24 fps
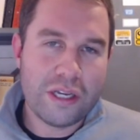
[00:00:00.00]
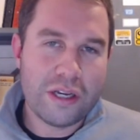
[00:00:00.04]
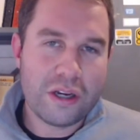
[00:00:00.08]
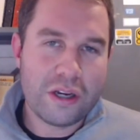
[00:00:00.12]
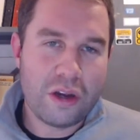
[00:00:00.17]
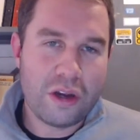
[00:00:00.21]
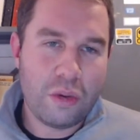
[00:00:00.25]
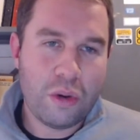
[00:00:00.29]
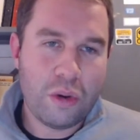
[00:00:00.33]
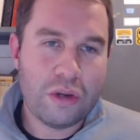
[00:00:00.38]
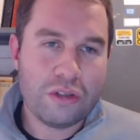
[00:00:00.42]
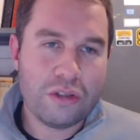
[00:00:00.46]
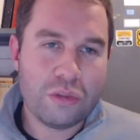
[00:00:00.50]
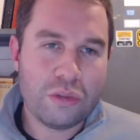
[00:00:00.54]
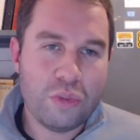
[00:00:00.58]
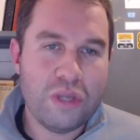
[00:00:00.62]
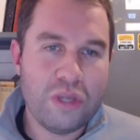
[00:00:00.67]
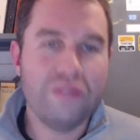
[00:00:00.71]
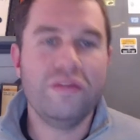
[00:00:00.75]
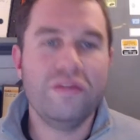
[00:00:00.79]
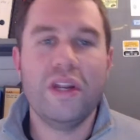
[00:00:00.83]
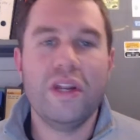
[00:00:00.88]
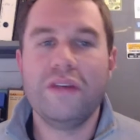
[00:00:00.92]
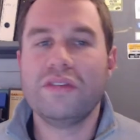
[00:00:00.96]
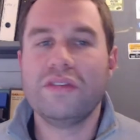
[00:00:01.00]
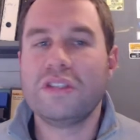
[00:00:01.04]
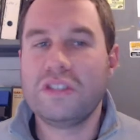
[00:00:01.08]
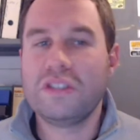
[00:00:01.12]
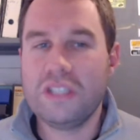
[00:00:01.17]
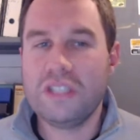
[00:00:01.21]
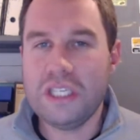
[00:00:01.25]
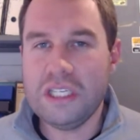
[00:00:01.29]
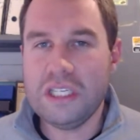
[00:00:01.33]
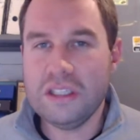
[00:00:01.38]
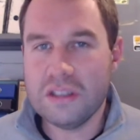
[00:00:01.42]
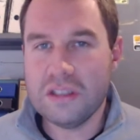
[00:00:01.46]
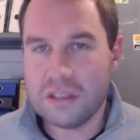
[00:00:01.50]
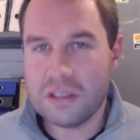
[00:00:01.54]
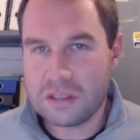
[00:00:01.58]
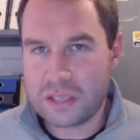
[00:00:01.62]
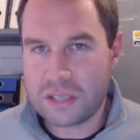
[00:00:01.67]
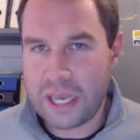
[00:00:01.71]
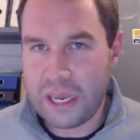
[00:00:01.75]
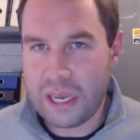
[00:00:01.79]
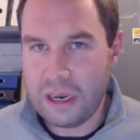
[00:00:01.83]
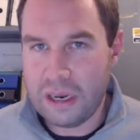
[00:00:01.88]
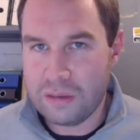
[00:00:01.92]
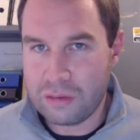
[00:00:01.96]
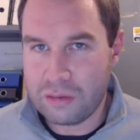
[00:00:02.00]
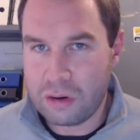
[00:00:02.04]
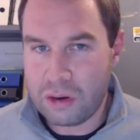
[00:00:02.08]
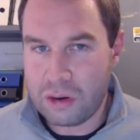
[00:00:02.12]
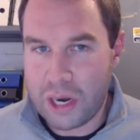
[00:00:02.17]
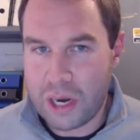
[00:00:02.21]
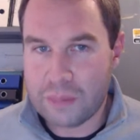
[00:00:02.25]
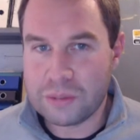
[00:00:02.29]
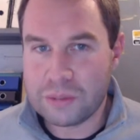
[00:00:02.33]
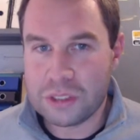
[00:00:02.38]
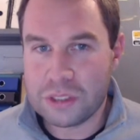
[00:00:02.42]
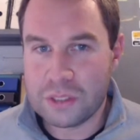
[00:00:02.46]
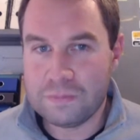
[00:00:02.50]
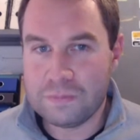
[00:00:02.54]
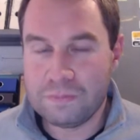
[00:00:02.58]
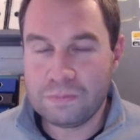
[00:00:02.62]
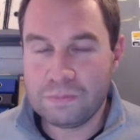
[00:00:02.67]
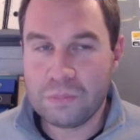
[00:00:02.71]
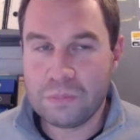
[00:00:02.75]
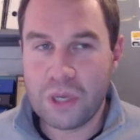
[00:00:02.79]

quote, "We've never seen the scale of corruption."